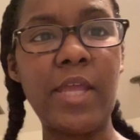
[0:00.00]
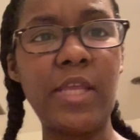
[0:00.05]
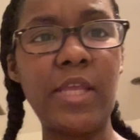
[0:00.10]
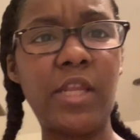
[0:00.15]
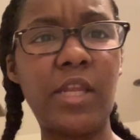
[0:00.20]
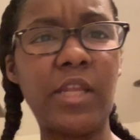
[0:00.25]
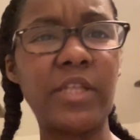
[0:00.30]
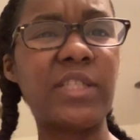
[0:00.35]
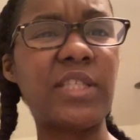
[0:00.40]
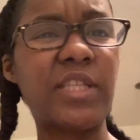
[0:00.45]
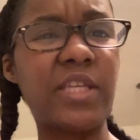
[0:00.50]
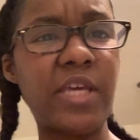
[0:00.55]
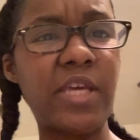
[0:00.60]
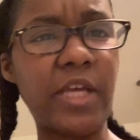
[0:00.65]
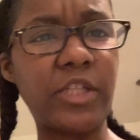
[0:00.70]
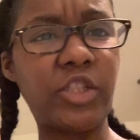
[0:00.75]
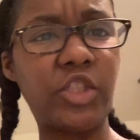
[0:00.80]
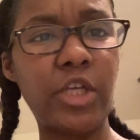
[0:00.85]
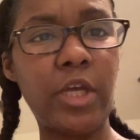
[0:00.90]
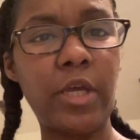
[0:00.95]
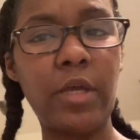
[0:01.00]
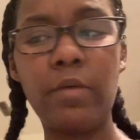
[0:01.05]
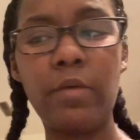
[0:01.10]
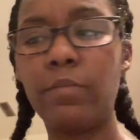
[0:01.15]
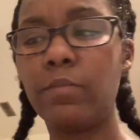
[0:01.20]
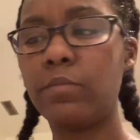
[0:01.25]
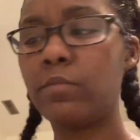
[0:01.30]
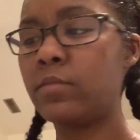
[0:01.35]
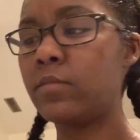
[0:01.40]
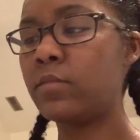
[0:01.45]
eat it as
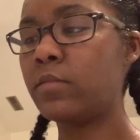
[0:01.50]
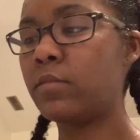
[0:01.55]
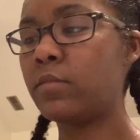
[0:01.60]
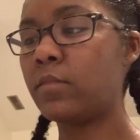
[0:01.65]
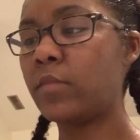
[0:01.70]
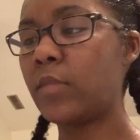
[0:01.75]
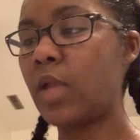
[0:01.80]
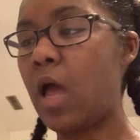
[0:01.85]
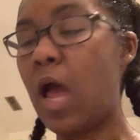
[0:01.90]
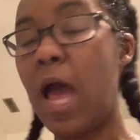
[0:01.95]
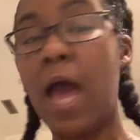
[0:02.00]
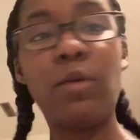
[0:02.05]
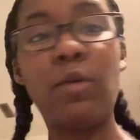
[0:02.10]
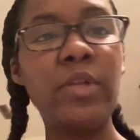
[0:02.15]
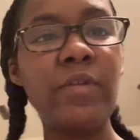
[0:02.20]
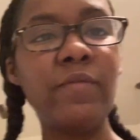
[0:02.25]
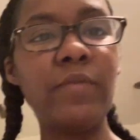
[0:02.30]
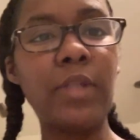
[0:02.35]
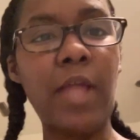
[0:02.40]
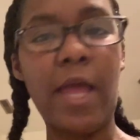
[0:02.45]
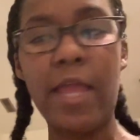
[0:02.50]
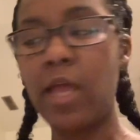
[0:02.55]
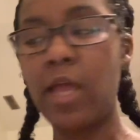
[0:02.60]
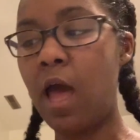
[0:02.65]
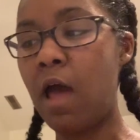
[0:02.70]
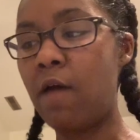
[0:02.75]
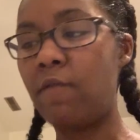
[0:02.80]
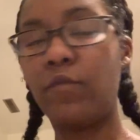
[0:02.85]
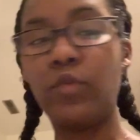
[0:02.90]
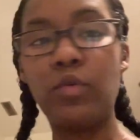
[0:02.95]
ketchup. I don't even like
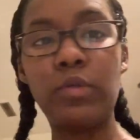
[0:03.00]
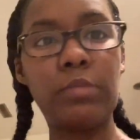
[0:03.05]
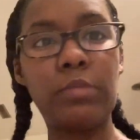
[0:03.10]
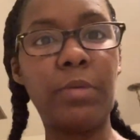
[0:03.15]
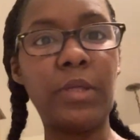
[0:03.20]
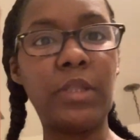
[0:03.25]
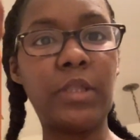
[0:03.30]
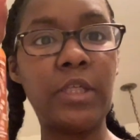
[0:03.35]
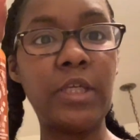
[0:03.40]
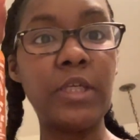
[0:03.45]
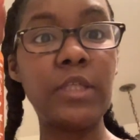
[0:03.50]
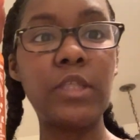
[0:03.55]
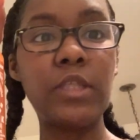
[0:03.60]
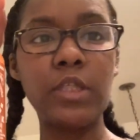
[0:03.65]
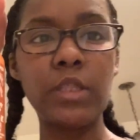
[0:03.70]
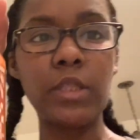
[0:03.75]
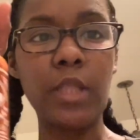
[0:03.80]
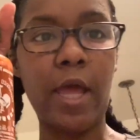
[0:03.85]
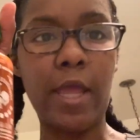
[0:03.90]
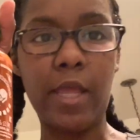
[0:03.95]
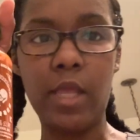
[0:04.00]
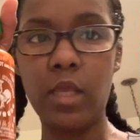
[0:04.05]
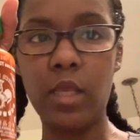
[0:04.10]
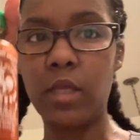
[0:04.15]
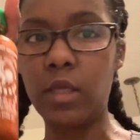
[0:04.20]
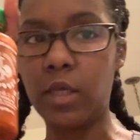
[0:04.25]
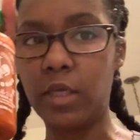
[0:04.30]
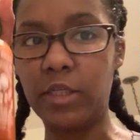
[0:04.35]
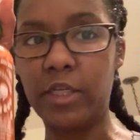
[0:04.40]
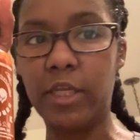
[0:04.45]
hot foods, but this is like
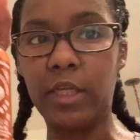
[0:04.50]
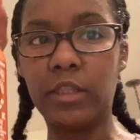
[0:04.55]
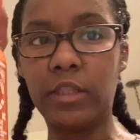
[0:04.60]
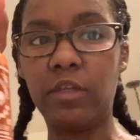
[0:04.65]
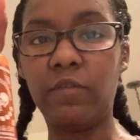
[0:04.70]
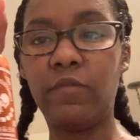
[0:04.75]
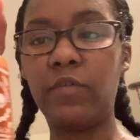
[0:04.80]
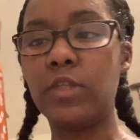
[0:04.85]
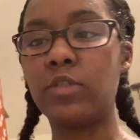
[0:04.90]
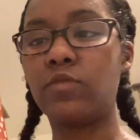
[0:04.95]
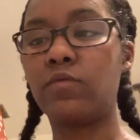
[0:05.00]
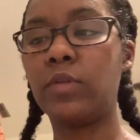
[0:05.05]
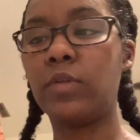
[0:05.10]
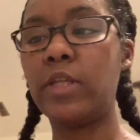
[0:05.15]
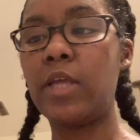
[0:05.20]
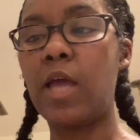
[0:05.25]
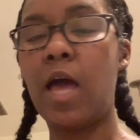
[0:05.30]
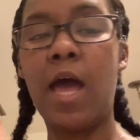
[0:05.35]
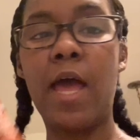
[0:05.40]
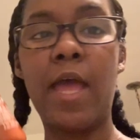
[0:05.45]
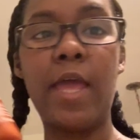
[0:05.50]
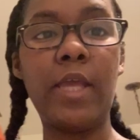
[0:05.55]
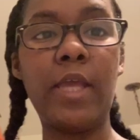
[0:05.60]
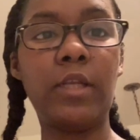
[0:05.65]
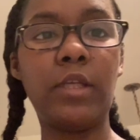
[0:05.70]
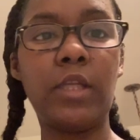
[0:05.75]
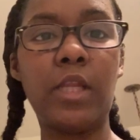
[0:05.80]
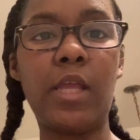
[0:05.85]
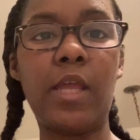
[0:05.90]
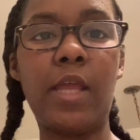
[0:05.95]
addictive, and it's really hot,
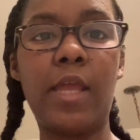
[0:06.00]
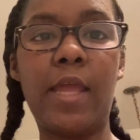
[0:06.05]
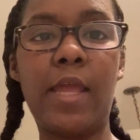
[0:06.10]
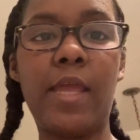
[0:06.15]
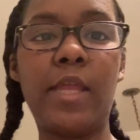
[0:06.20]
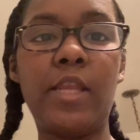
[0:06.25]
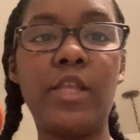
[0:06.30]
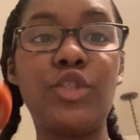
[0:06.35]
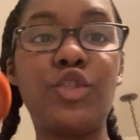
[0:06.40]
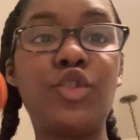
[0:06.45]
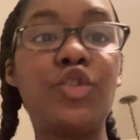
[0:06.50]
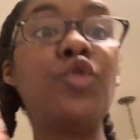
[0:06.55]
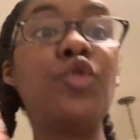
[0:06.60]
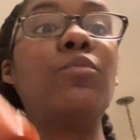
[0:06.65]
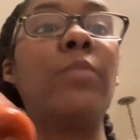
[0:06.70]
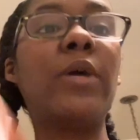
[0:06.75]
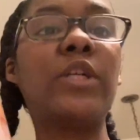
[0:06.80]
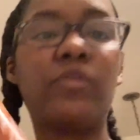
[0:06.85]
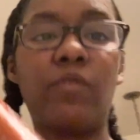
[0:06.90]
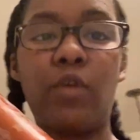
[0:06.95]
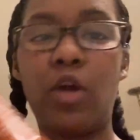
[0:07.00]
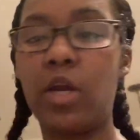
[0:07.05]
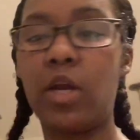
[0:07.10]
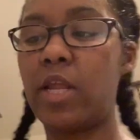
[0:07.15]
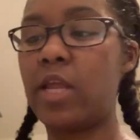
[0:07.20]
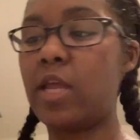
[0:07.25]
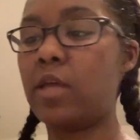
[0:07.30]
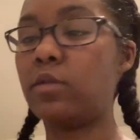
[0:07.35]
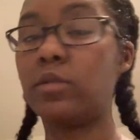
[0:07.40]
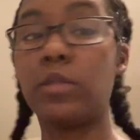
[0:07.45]
and it's too much for her
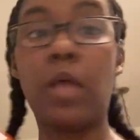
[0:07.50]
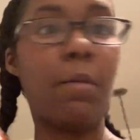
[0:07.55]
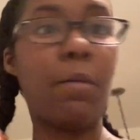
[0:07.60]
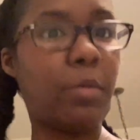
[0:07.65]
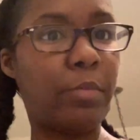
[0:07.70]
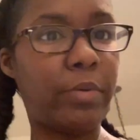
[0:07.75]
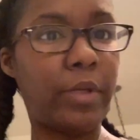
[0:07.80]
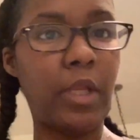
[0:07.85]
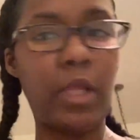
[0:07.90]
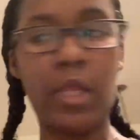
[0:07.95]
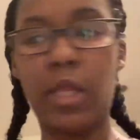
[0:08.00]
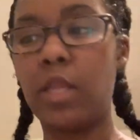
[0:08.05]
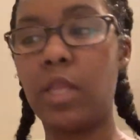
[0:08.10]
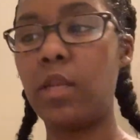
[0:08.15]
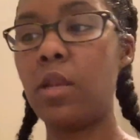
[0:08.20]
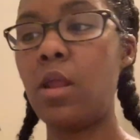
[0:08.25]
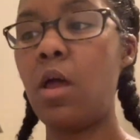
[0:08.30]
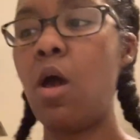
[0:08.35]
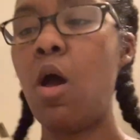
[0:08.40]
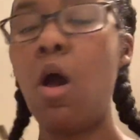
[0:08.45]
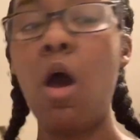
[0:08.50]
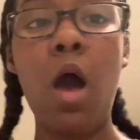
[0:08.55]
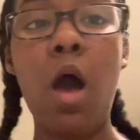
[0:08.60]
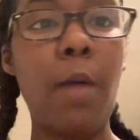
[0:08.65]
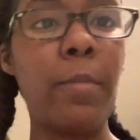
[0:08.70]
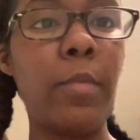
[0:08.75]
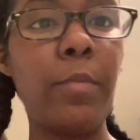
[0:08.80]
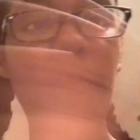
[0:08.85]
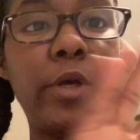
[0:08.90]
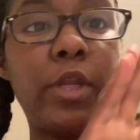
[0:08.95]
to handle. So I'm gonna put it in, I'm
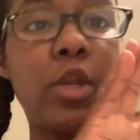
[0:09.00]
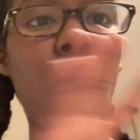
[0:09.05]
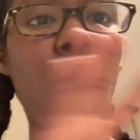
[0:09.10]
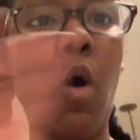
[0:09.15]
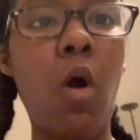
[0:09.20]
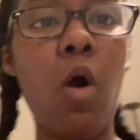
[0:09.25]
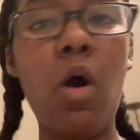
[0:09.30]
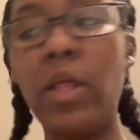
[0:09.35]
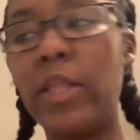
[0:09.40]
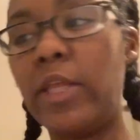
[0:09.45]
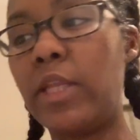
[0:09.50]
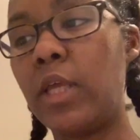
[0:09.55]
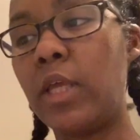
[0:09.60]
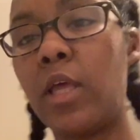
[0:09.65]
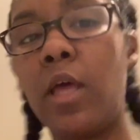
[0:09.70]
gonna put it all in a